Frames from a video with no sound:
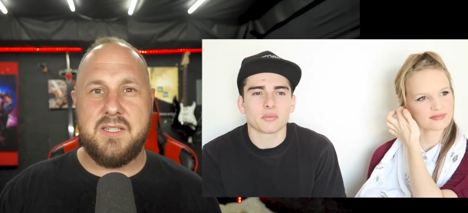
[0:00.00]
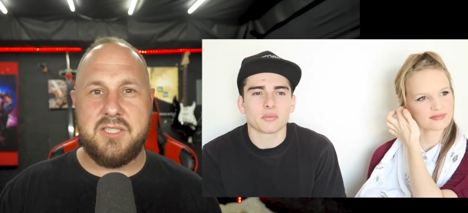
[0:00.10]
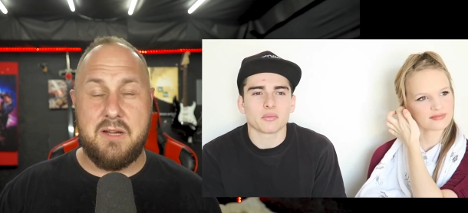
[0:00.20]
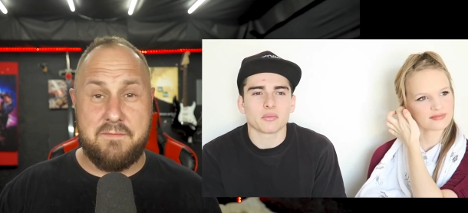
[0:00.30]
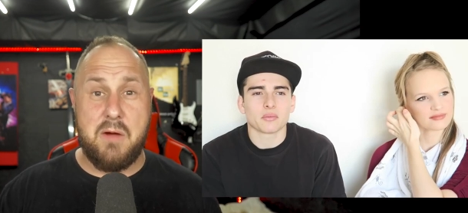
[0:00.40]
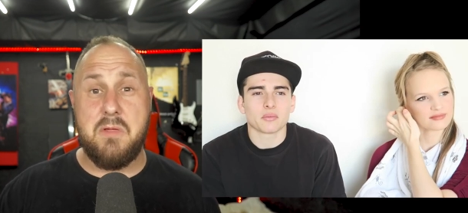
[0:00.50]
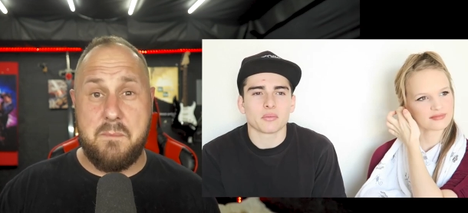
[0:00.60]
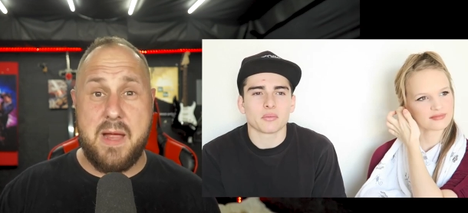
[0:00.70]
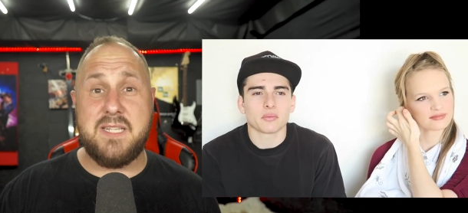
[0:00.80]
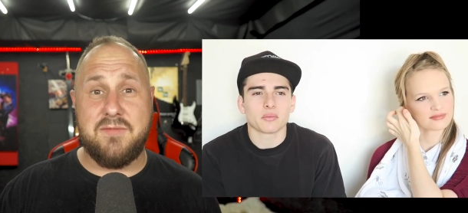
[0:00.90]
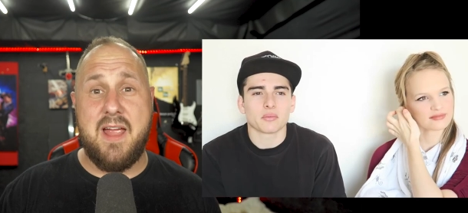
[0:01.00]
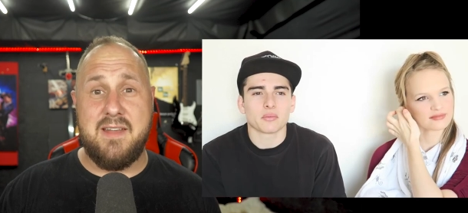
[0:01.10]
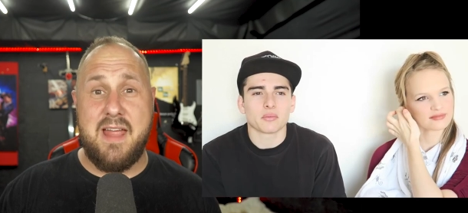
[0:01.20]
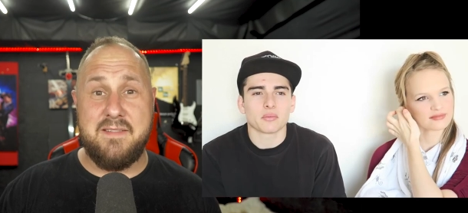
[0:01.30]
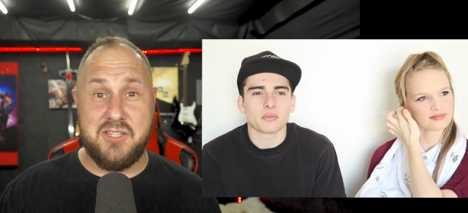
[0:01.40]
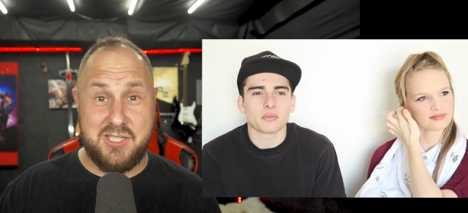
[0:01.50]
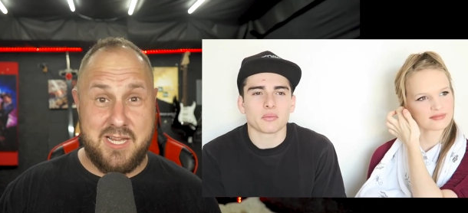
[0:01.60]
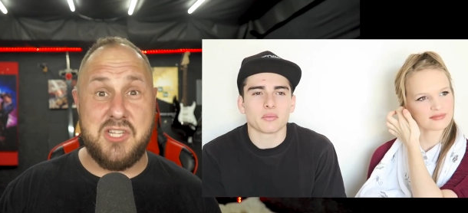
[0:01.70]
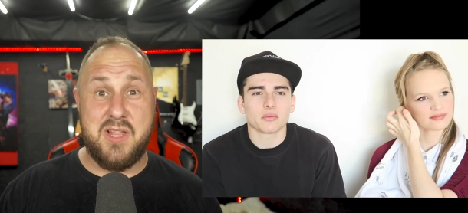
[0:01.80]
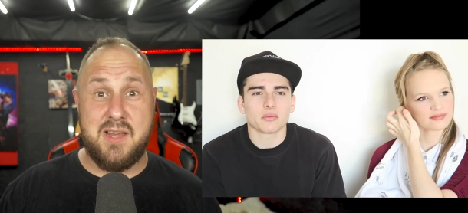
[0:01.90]
Speaker 1: She had a fight with her best friend, and then she
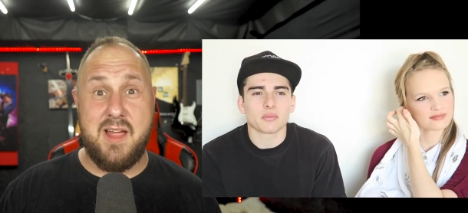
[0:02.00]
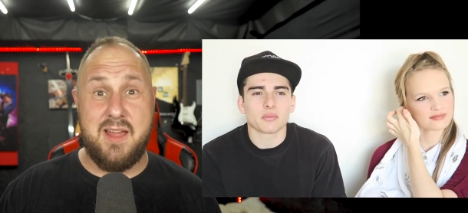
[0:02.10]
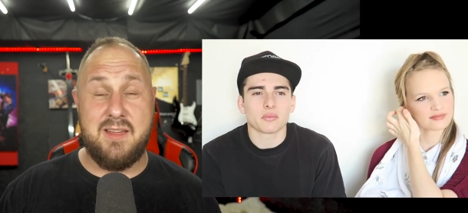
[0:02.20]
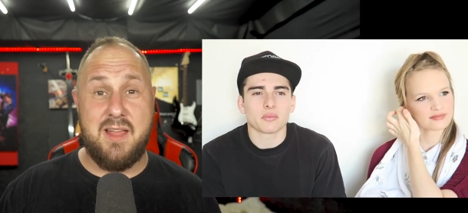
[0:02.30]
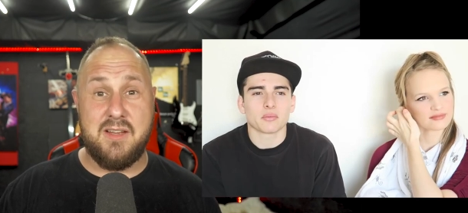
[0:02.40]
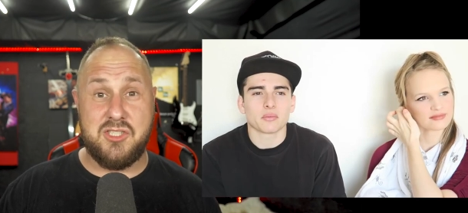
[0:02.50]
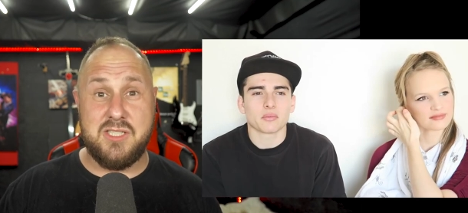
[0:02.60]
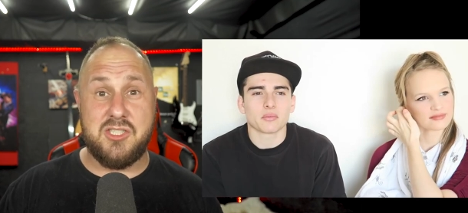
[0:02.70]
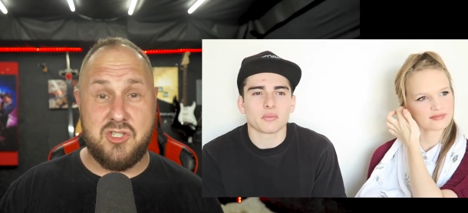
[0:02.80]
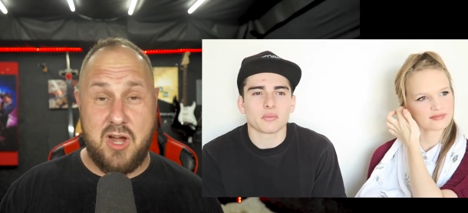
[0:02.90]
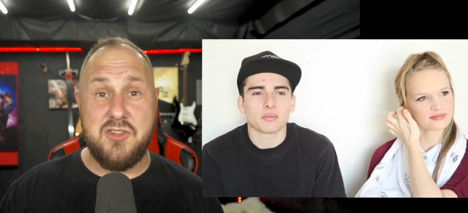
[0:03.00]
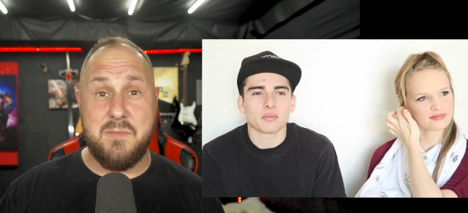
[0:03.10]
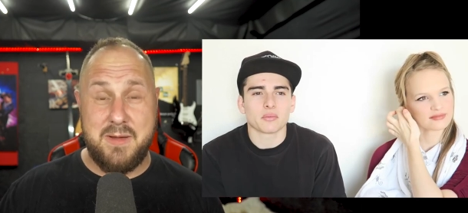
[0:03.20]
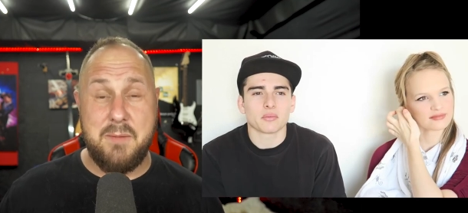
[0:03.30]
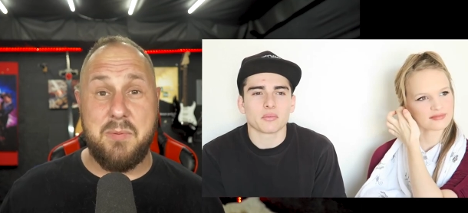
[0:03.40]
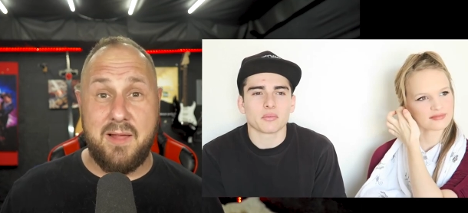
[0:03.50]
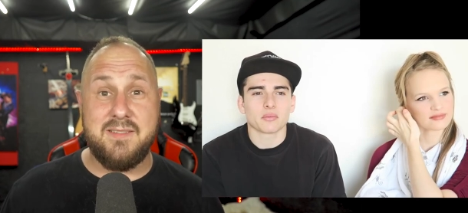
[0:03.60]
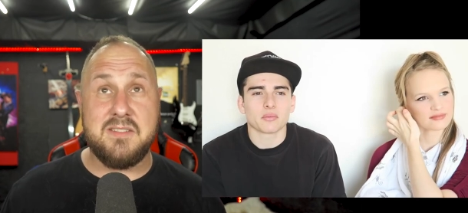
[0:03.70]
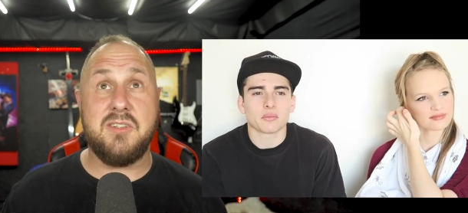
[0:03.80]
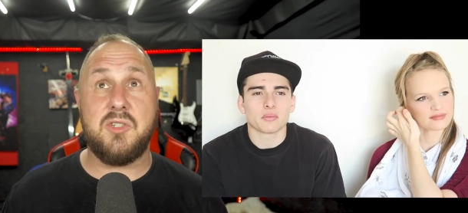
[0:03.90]
texts you that night, and she's trying to manipulate
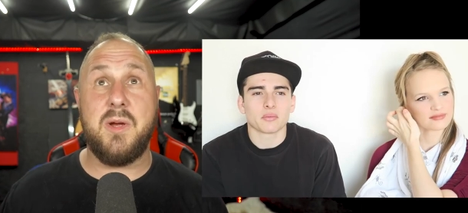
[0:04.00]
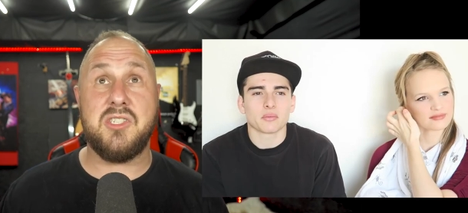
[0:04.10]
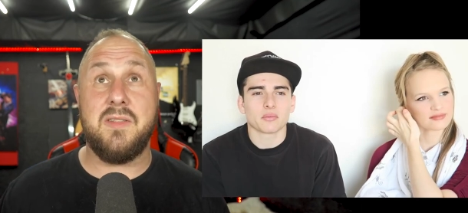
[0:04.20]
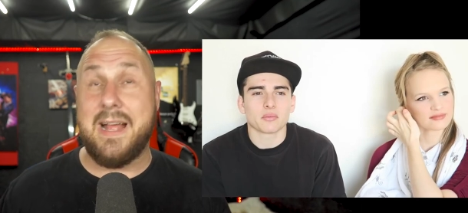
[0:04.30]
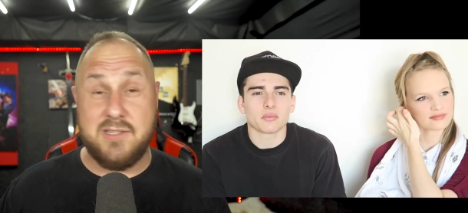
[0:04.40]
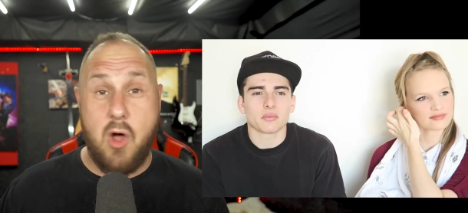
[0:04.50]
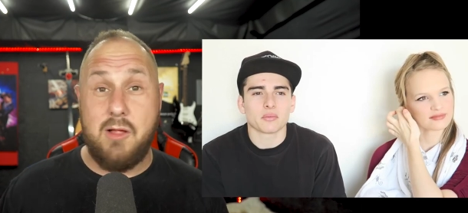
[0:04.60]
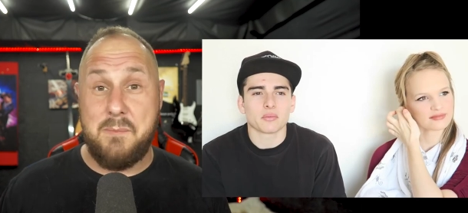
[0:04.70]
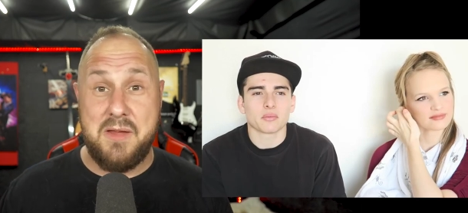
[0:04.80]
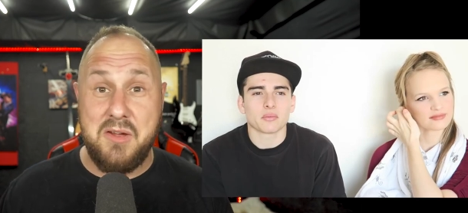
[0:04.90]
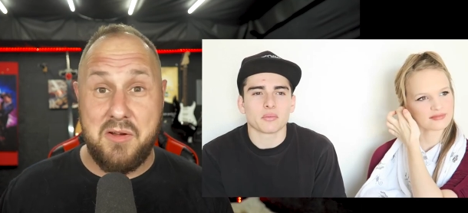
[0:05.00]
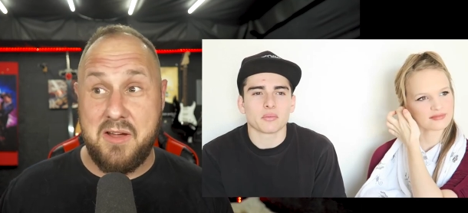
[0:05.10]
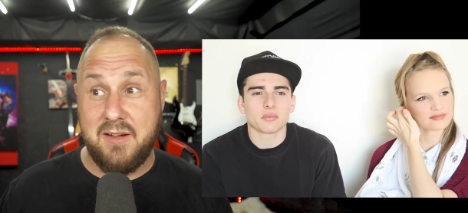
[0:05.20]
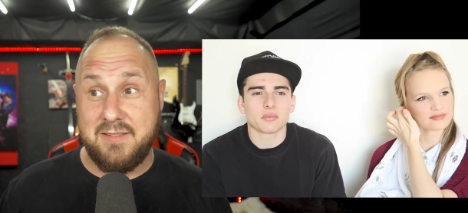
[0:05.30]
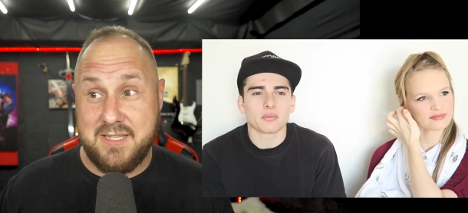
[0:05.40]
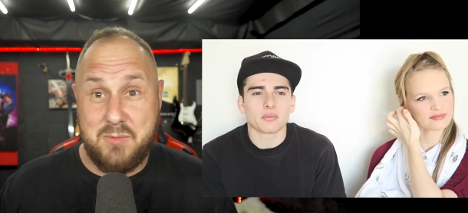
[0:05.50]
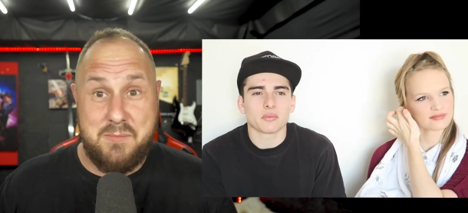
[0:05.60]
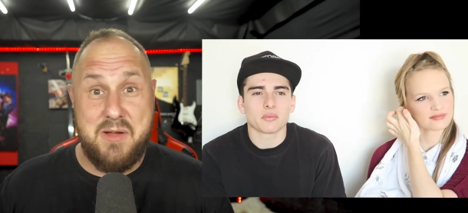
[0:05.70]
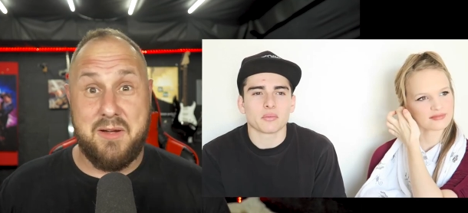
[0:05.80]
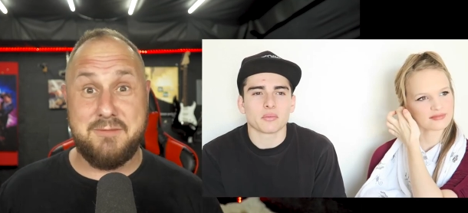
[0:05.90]
the situation. That's all I'm hearing here. That's what
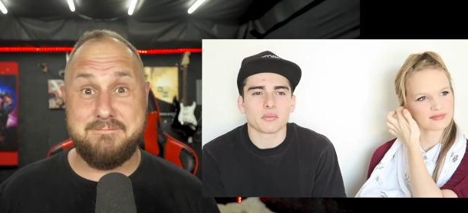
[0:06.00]
I'm hearing.